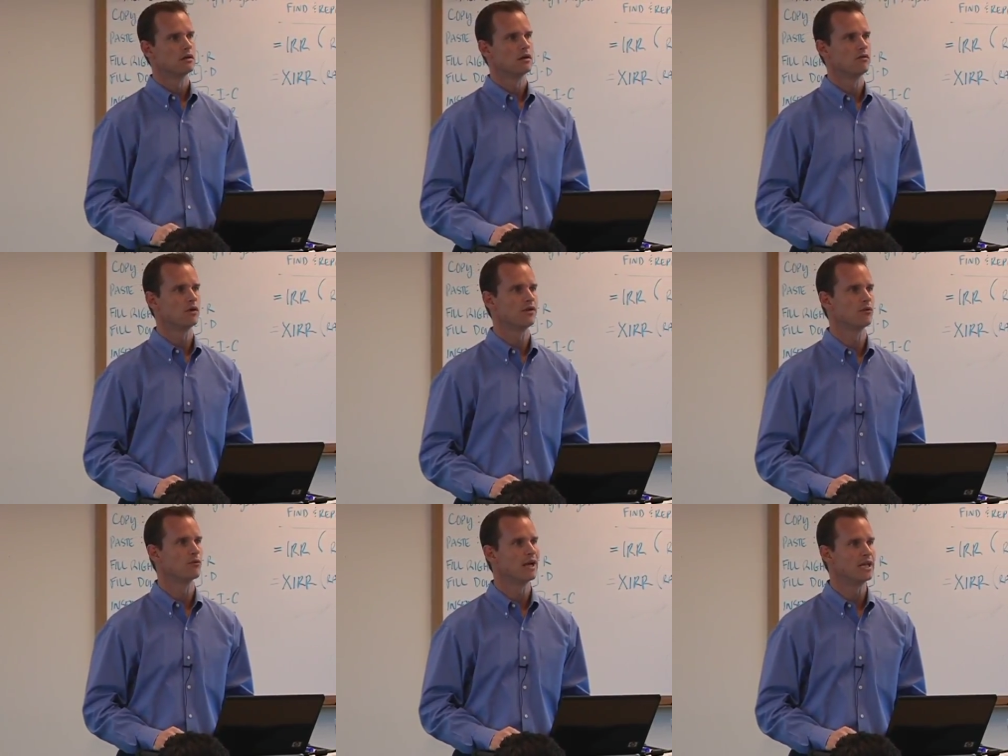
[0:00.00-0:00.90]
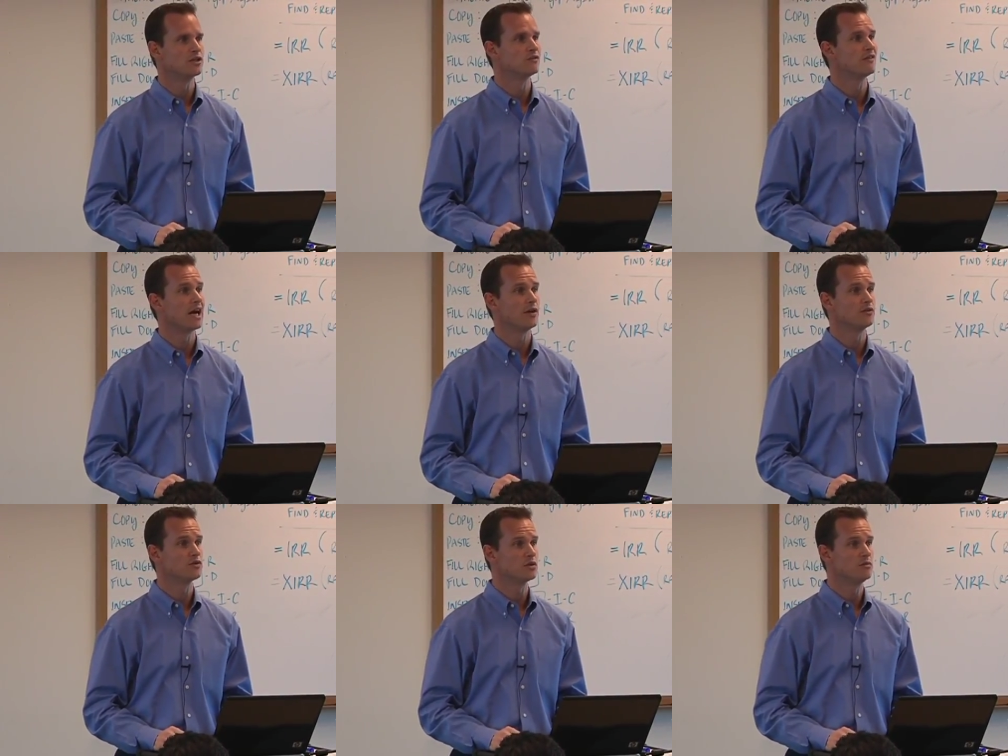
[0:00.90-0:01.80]
of what the range of
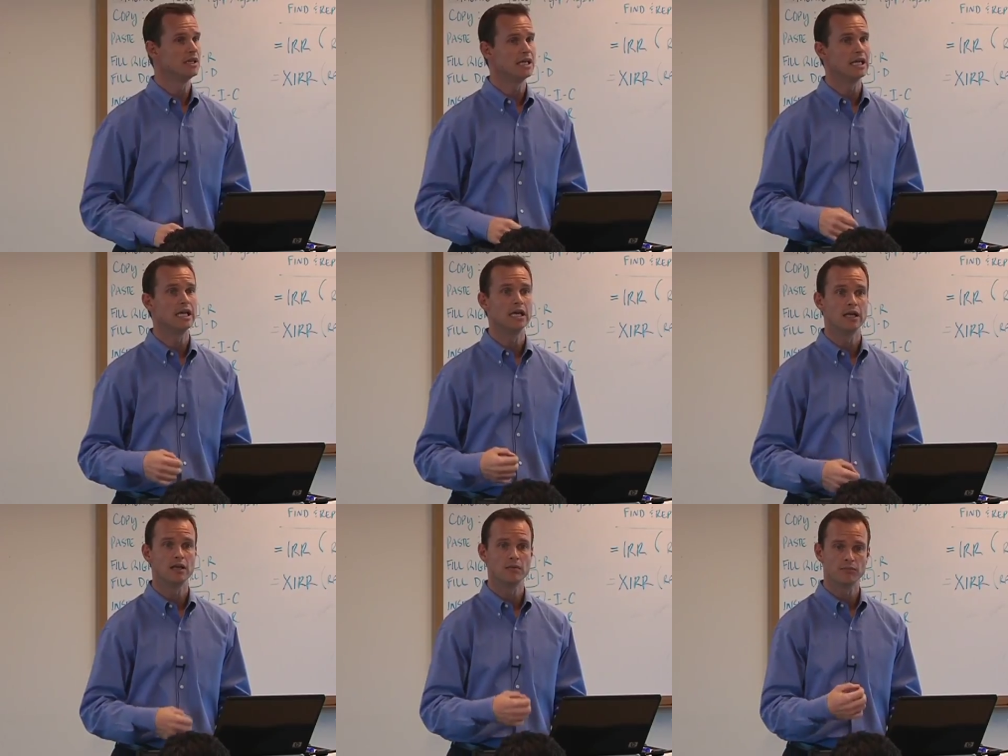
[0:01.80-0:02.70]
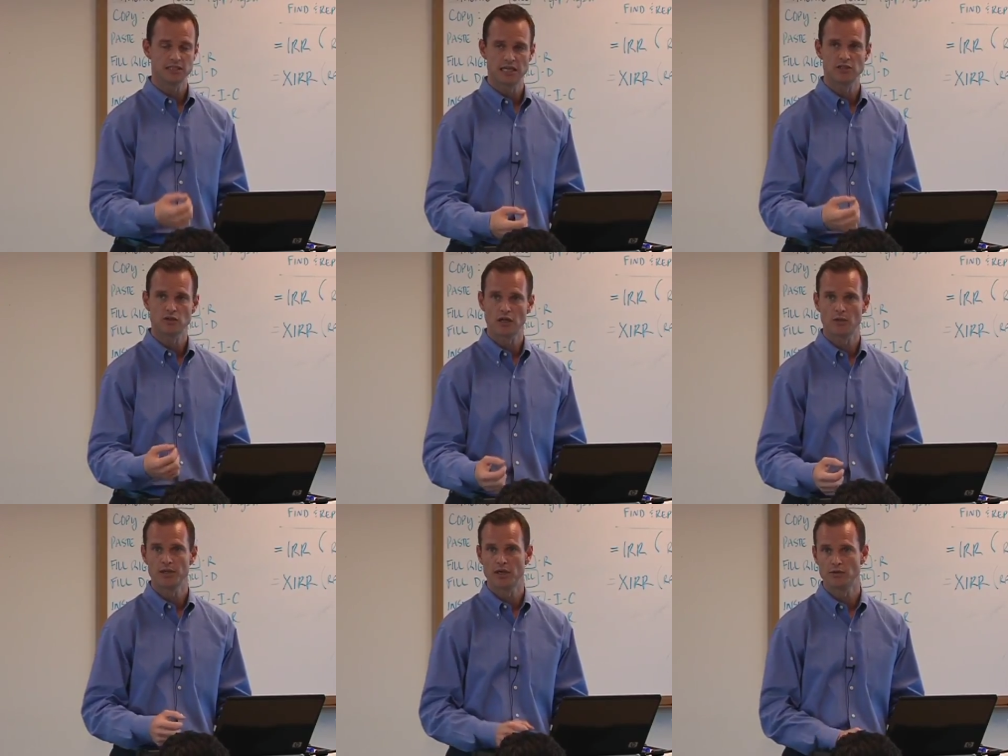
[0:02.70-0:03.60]
values could be in a potential
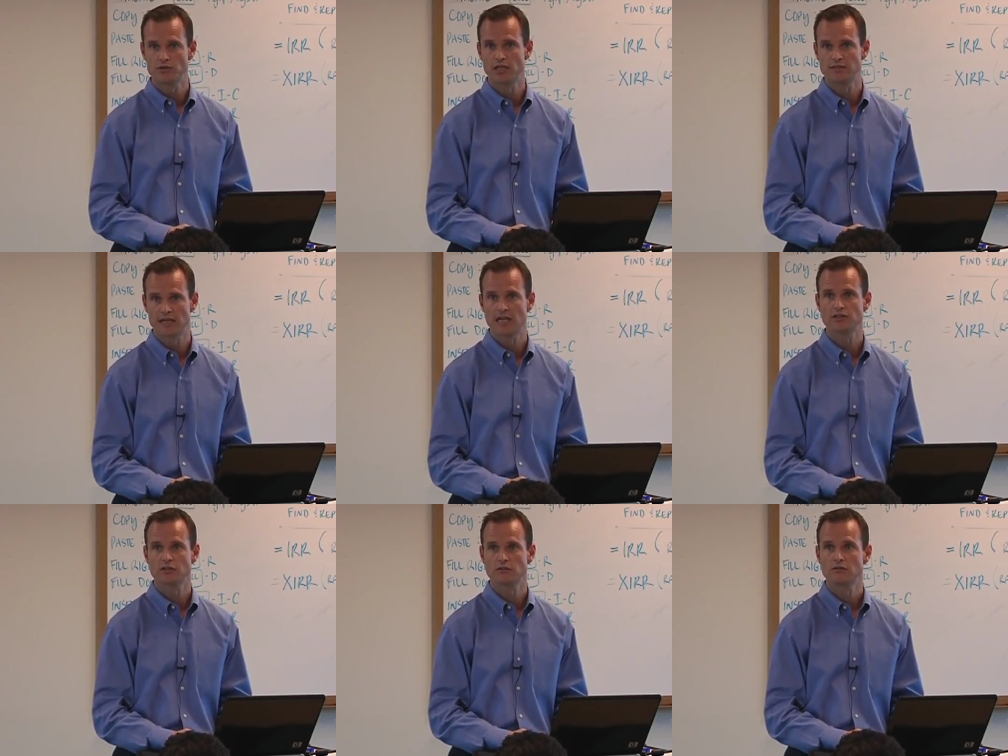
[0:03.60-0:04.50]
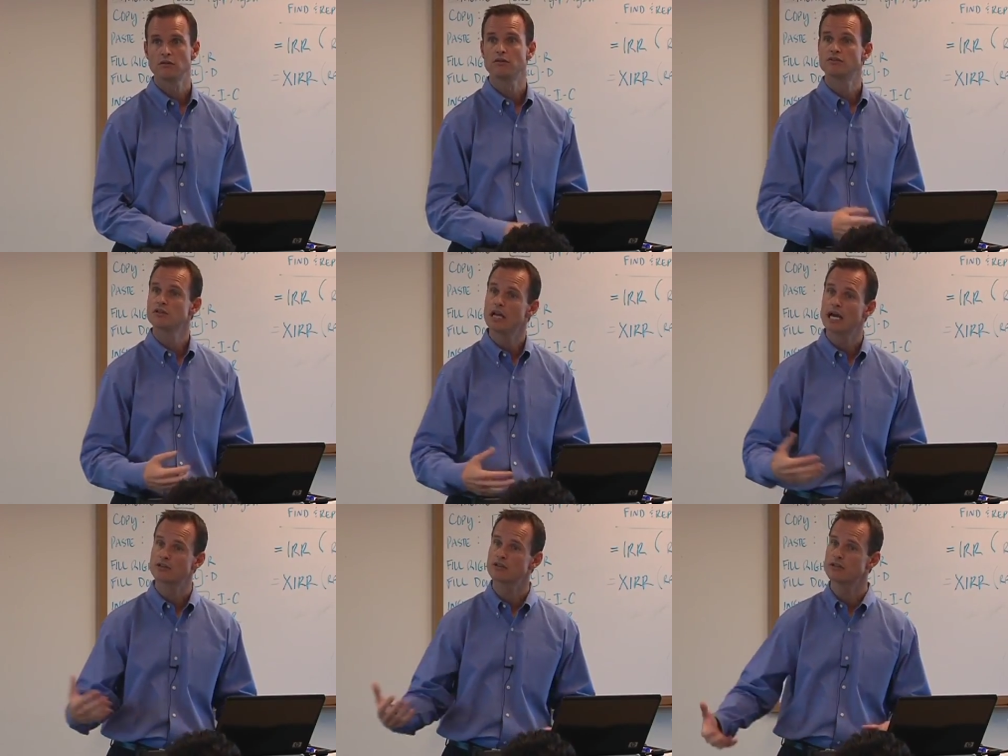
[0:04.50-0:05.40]
LBO transaction. This can
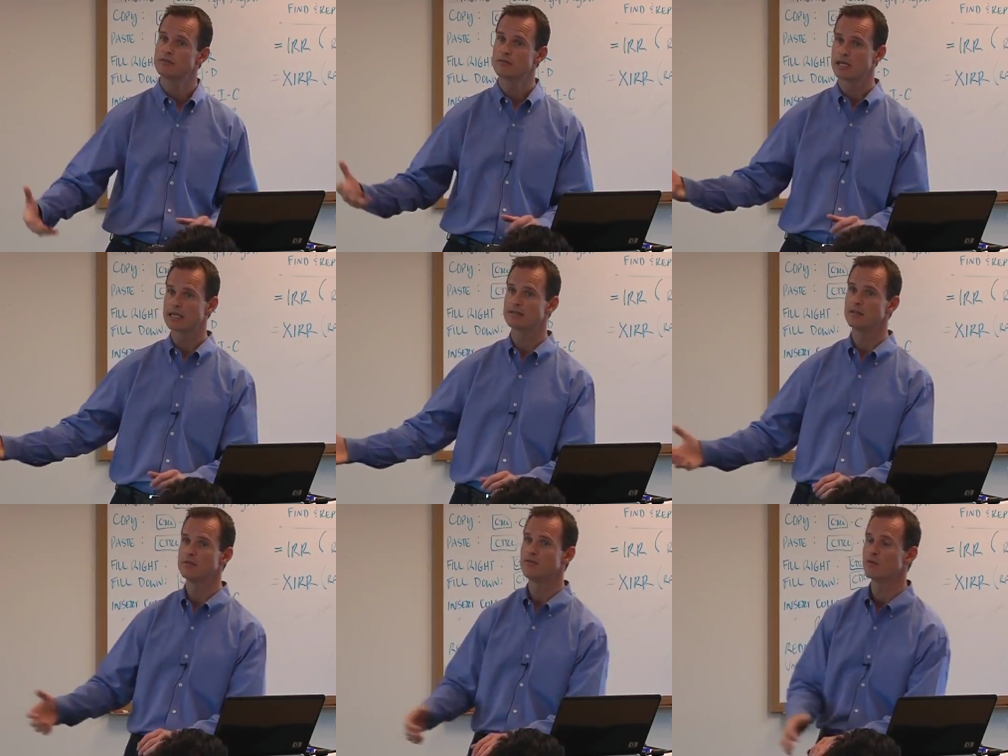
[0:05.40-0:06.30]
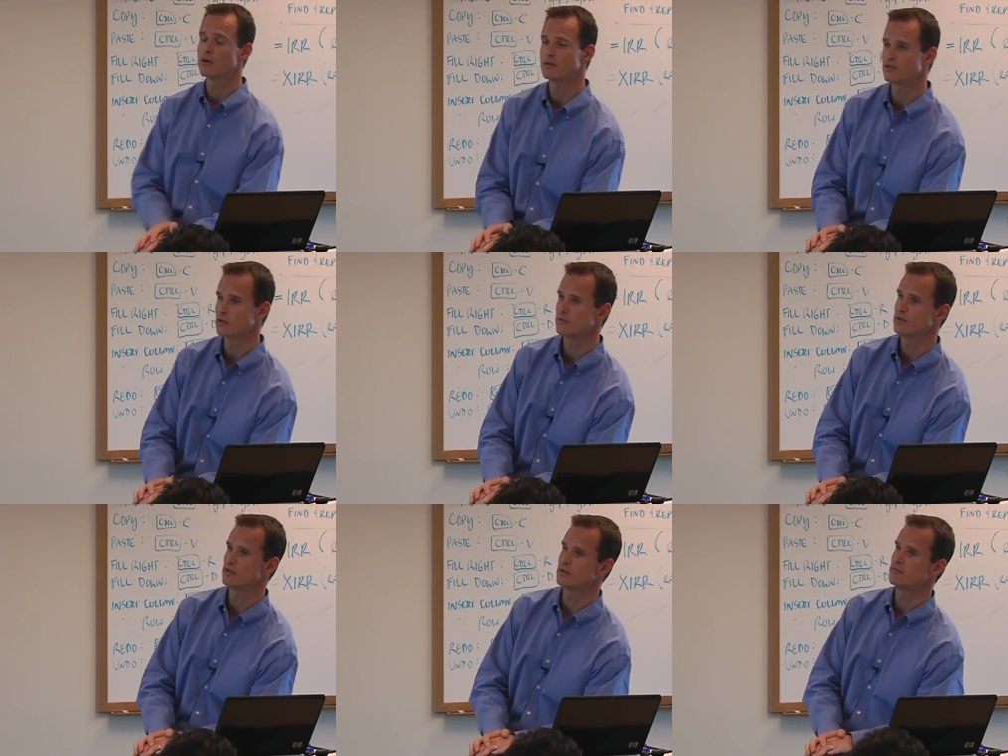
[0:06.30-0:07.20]
actually, like I said before, can serve
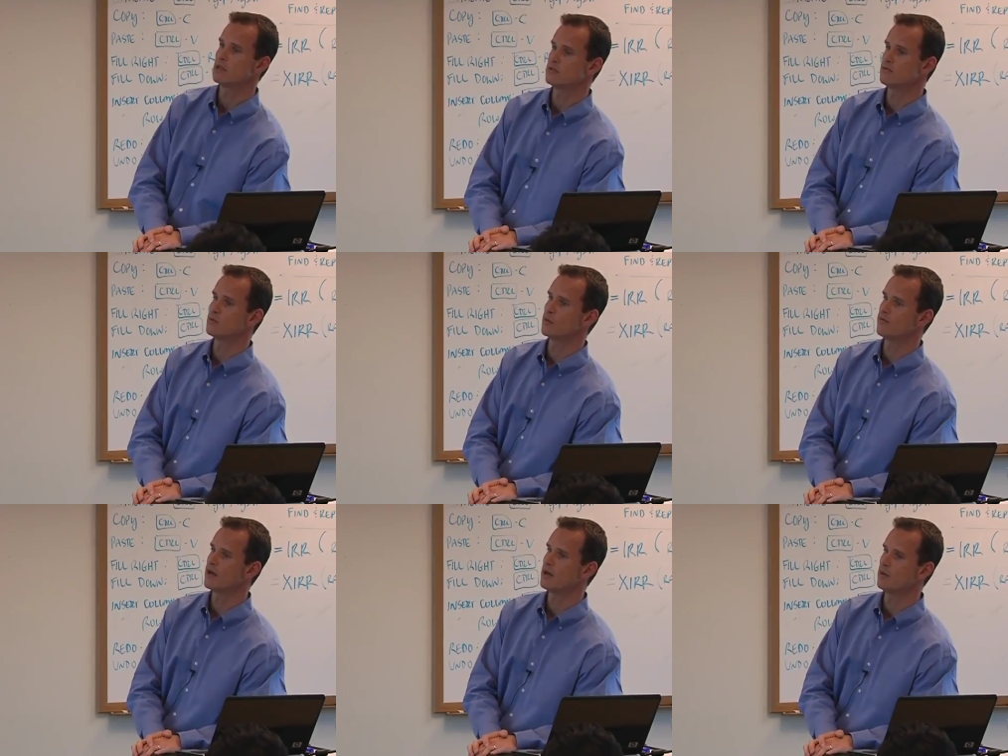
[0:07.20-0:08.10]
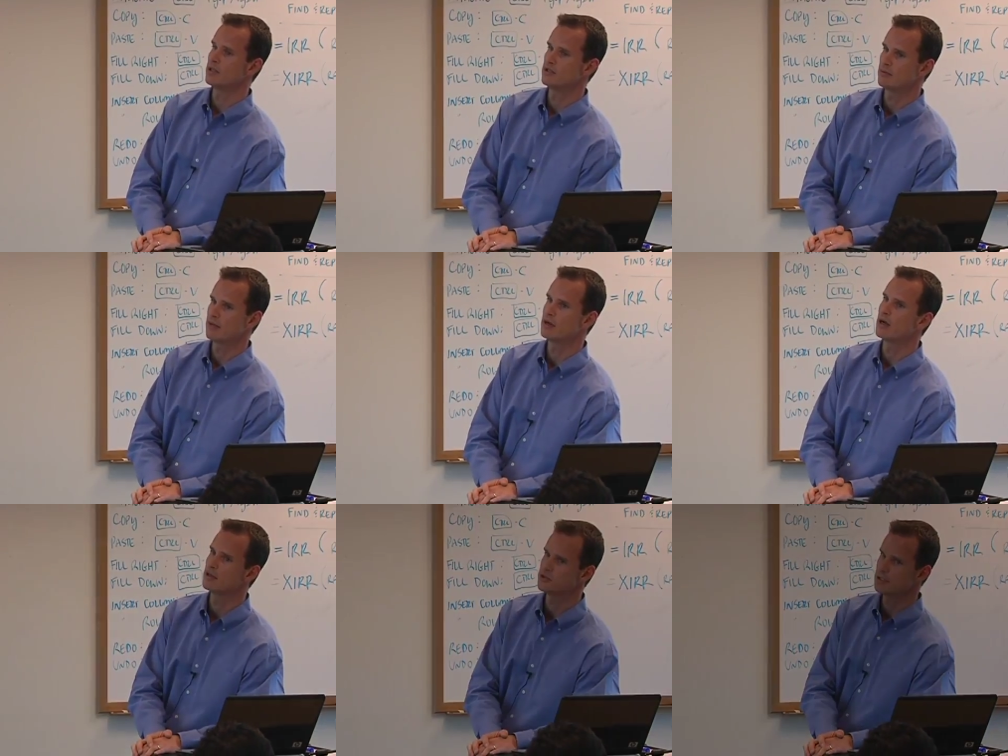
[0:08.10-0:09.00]
as a, as a fourth valuation
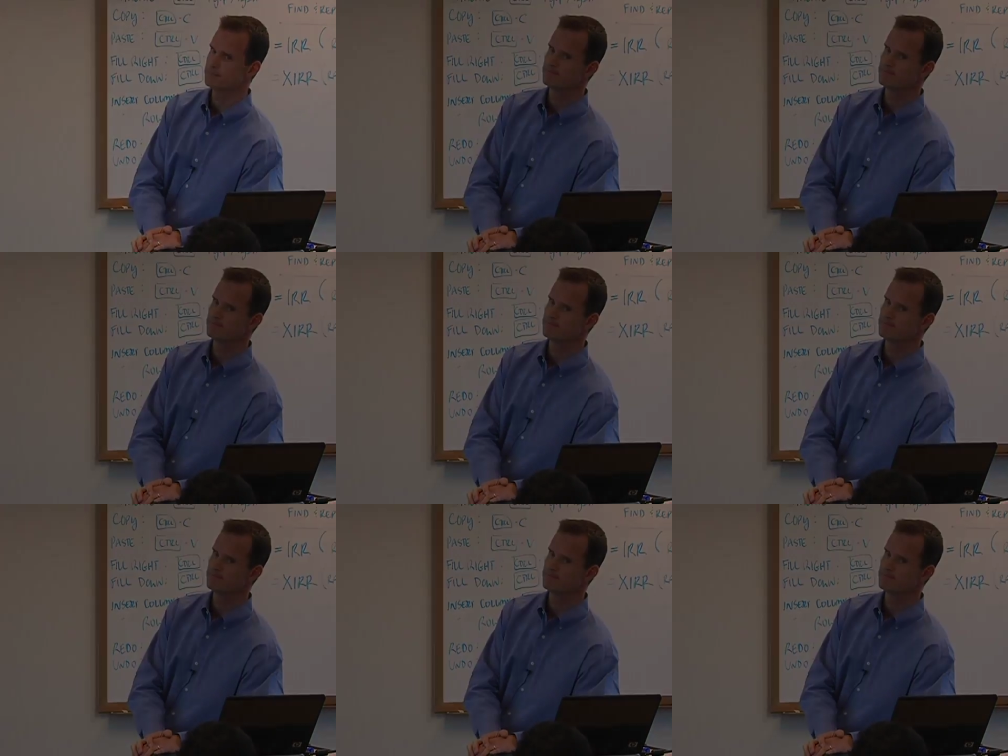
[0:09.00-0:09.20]
methodology.